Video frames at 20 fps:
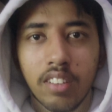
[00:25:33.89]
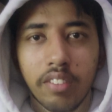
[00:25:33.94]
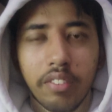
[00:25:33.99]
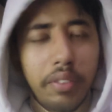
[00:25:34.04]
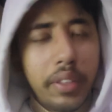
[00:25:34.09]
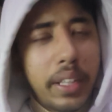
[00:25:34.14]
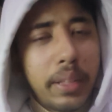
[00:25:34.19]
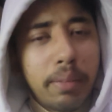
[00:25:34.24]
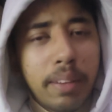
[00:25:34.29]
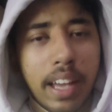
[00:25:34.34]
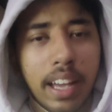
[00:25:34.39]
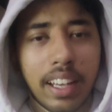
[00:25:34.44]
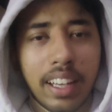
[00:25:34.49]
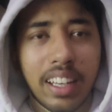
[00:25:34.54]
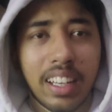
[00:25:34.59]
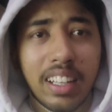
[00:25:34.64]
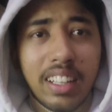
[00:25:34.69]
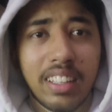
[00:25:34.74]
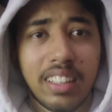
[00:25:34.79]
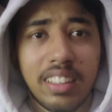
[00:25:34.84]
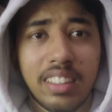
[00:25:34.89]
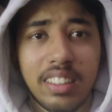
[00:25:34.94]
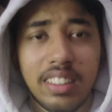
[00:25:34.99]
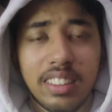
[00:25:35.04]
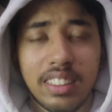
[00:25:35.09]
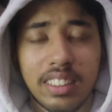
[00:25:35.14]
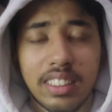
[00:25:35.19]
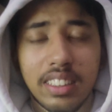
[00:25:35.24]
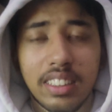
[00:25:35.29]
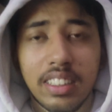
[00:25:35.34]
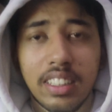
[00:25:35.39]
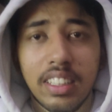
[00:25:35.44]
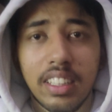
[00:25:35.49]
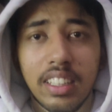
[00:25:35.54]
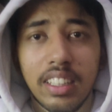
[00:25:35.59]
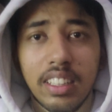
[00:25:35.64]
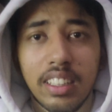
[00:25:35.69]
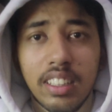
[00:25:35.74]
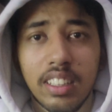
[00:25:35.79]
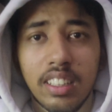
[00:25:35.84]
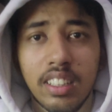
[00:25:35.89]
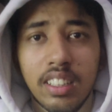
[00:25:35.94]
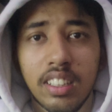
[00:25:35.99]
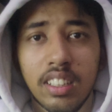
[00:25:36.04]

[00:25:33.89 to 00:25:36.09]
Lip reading: Feedback is delayed.